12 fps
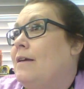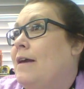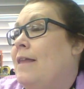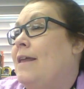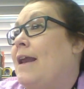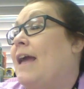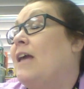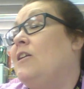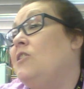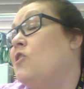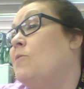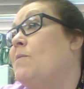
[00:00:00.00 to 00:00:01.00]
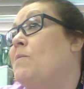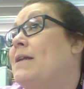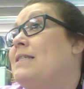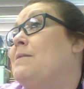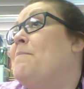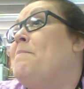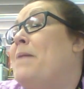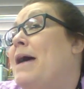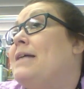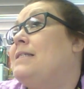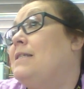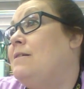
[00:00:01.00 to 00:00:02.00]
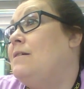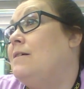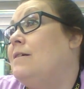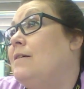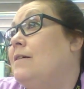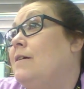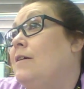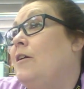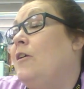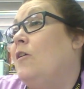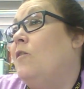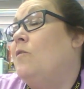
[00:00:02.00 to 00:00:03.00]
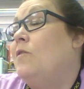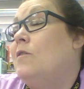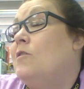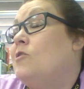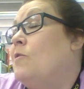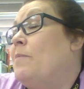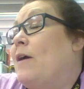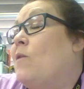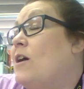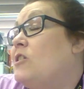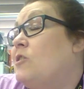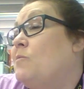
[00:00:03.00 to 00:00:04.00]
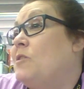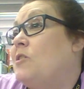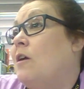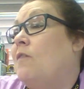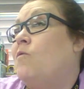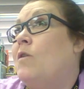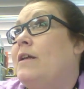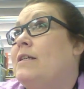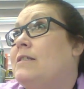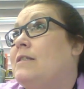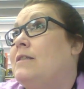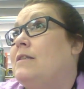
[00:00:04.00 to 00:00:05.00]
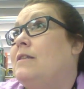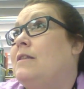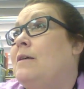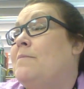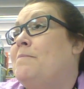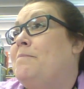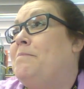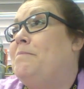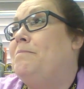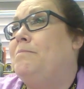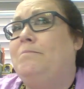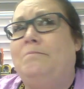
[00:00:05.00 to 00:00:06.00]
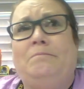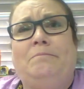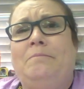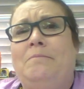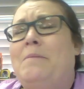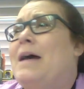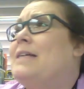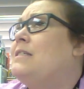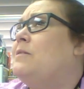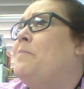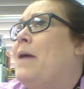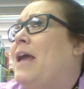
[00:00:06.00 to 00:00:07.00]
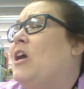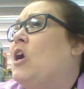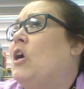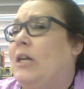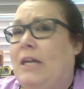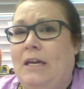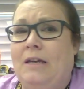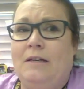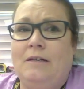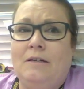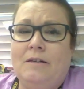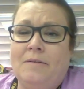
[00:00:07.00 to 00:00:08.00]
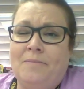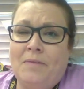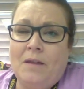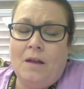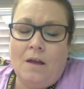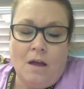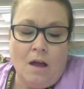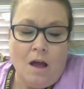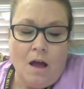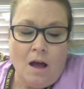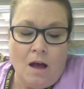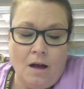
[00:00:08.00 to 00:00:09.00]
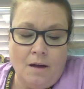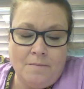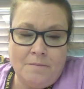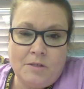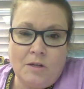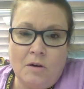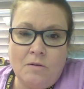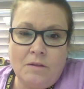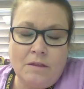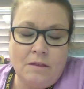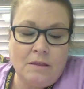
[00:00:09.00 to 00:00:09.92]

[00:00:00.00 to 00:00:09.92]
And then I could determine what is the best, you know. So my question was sort of what is the best baked cookie? Um, so